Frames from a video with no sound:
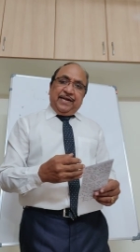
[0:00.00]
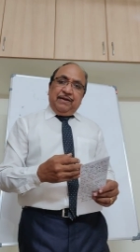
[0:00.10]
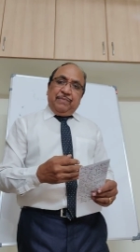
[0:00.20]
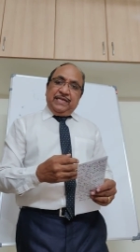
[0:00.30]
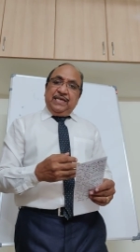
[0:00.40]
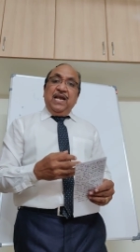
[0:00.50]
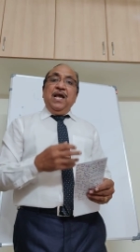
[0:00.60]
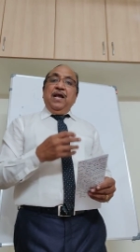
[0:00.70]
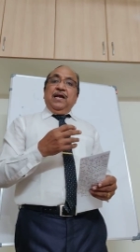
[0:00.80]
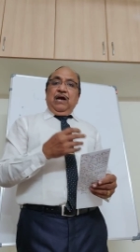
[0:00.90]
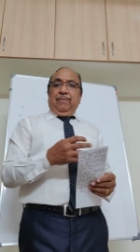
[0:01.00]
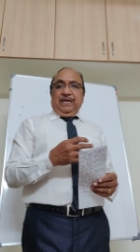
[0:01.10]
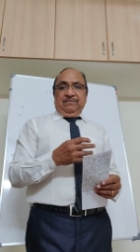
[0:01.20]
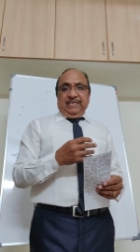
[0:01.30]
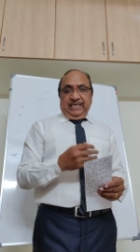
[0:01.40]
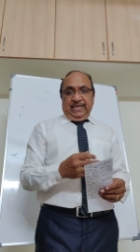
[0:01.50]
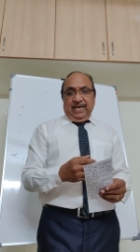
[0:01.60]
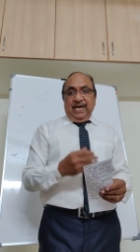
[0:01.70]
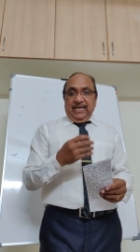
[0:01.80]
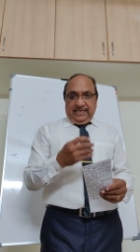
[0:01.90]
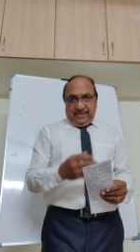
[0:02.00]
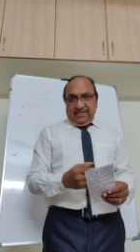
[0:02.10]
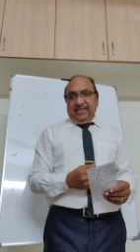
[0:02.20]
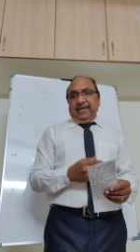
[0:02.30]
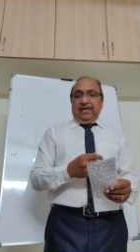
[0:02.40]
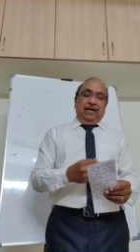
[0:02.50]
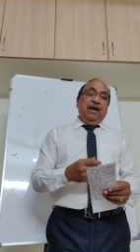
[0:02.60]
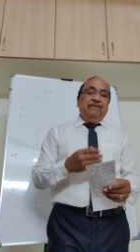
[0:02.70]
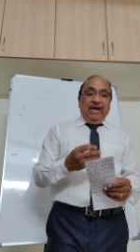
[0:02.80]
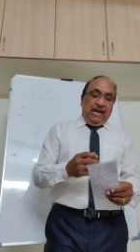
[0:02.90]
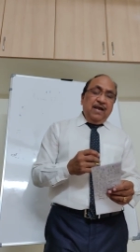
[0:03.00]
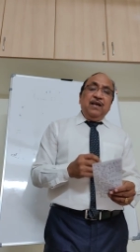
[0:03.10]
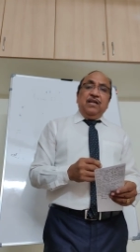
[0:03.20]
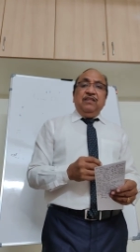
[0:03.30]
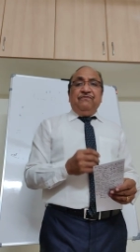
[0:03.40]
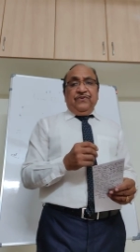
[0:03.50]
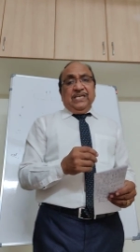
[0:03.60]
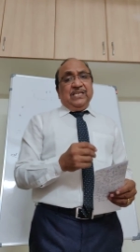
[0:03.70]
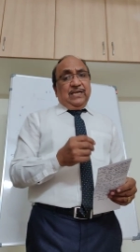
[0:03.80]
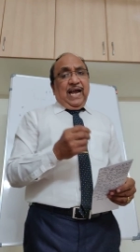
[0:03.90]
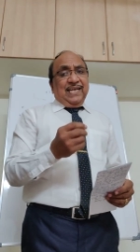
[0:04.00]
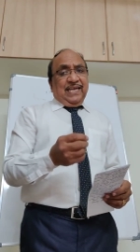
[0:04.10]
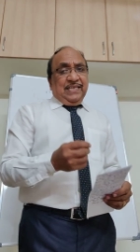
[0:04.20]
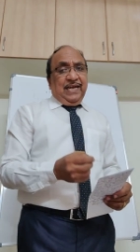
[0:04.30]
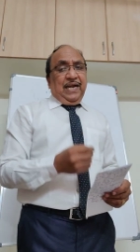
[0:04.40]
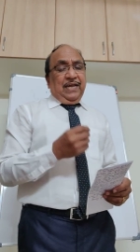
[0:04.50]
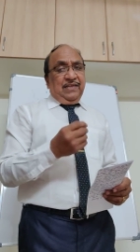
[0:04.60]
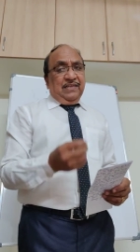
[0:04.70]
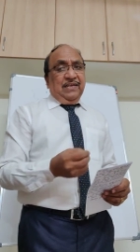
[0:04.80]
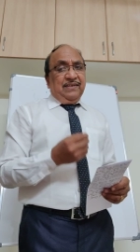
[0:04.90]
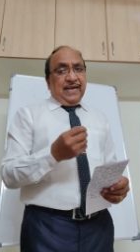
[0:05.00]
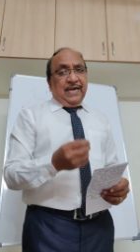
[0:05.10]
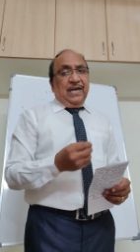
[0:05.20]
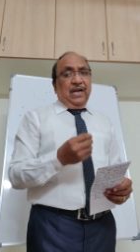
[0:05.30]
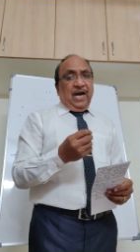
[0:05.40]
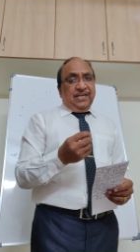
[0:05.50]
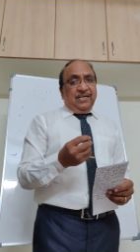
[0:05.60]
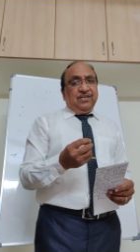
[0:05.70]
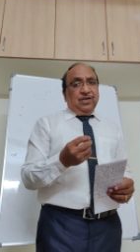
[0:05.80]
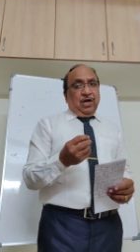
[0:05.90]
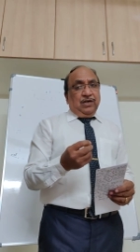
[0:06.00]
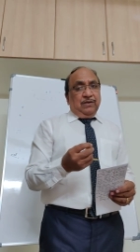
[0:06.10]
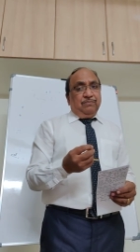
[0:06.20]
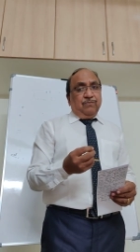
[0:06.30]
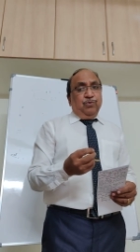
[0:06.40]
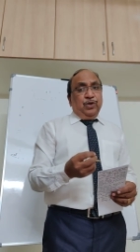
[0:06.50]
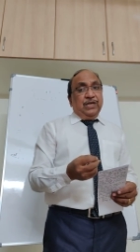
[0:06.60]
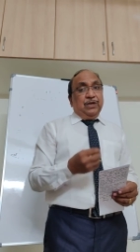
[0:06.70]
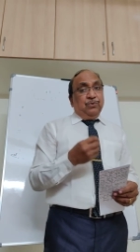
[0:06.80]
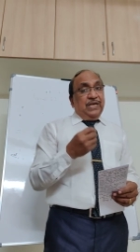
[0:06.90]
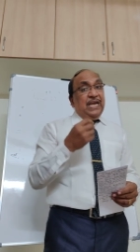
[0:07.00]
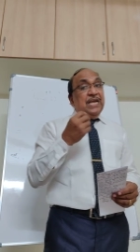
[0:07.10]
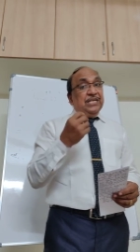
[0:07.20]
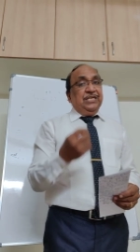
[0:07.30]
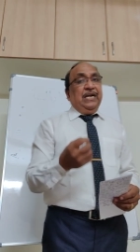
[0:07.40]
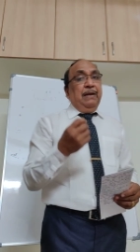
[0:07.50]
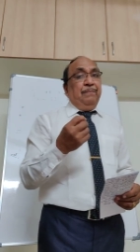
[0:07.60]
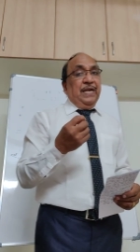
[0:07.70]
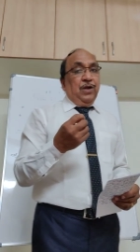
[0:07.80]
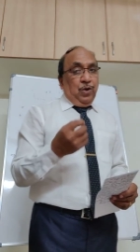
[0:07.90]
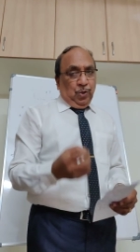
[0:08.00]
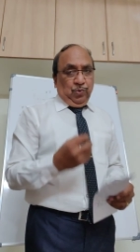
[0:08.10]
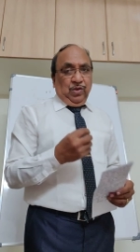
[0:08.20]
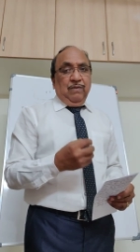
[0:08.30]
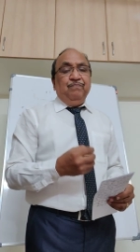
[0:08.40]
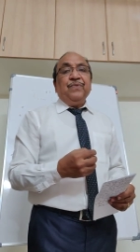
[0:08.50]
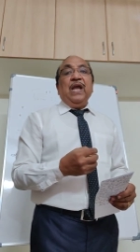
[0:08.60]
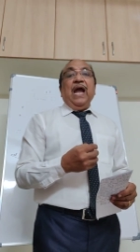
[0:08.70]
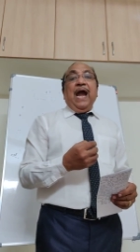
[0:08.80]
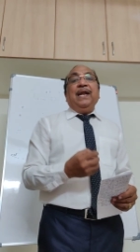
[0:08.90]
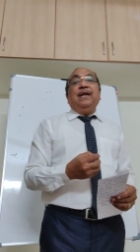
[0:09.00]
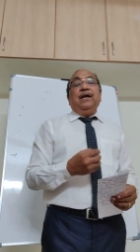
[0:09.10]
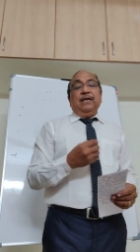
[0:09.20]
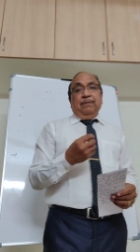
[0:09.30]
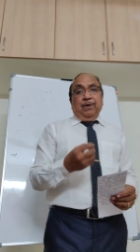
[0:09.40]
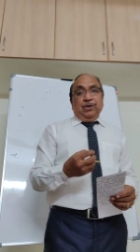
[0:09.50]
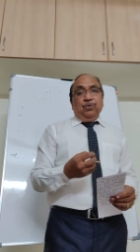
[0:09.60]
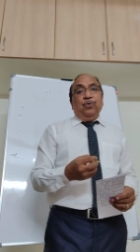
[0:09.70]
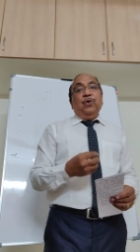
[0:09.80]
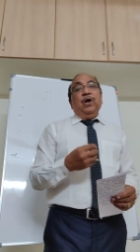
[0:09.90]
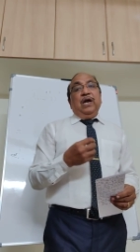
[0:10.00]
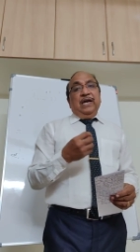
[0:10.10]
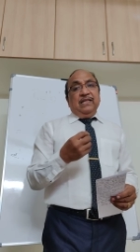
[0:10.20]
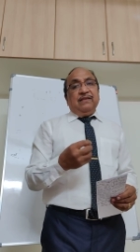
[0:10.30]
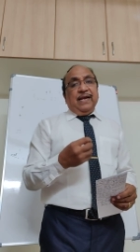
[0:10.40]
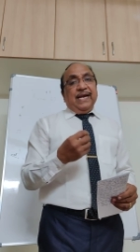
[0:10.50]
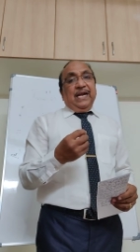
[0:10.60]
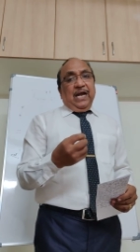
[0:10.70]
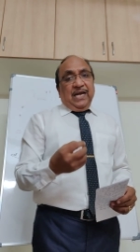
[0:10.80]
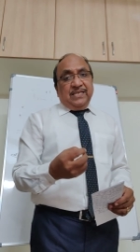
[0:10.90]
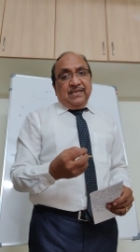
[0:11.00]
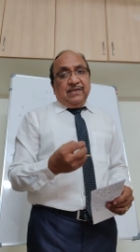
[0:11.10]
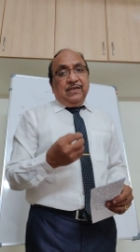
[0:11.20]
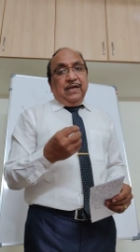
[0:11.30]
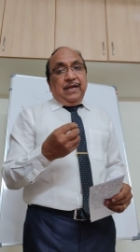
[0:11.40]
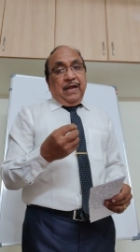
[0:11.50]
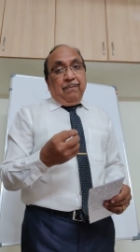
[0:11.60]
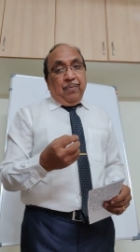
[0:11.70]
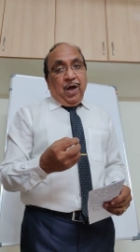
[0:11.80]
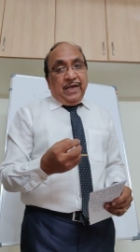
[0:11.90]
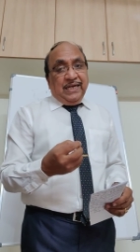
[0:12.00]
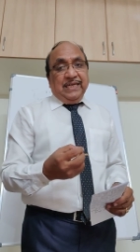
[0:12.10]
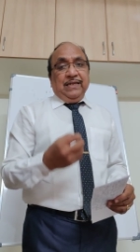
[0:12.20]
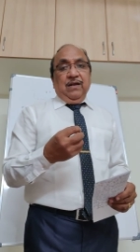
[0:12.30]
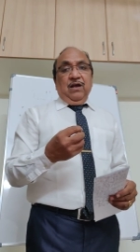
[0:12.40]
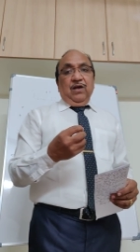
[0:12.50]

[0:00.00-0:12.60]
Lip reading: taken by the Government of India in this regard. Well, the first, as I said, this is the second largest contributor to the GDP growth. And number two, it is the second largest employer,